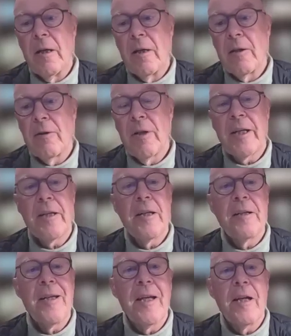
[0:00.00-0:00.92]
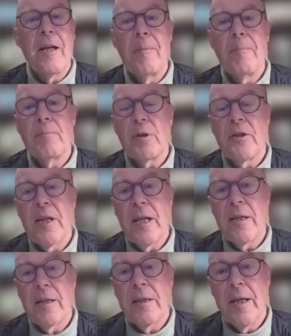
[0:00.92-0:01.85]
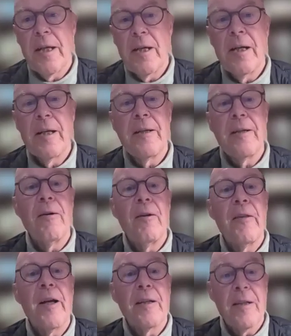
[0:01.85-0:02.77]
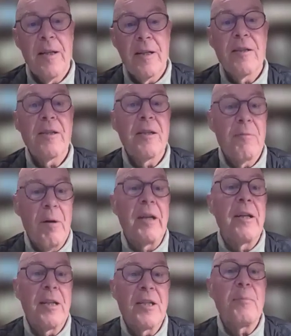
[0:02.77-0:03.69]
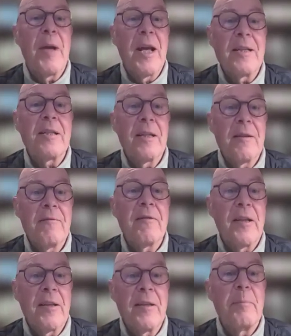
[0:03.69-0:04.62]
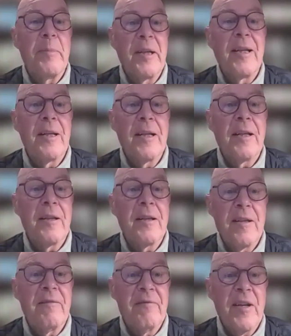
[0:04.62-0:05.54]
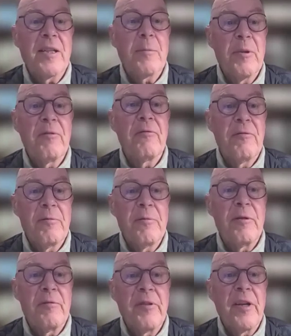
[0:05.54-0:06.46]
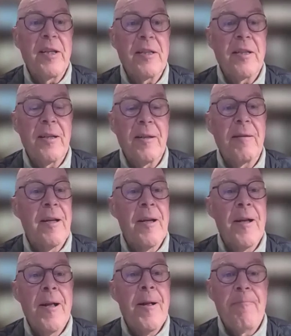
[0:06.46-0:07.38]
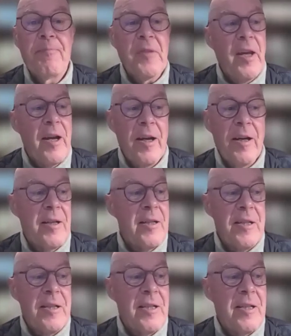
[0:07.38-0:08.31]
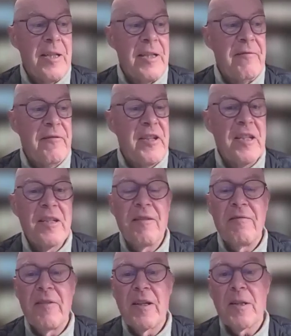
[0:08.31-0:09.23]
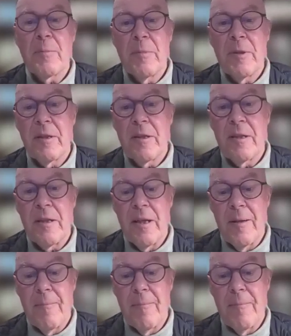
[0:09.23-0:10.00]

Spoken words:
collecting data, processing data, and all that is quite expensive at the beginning in the investment phase. And if these investments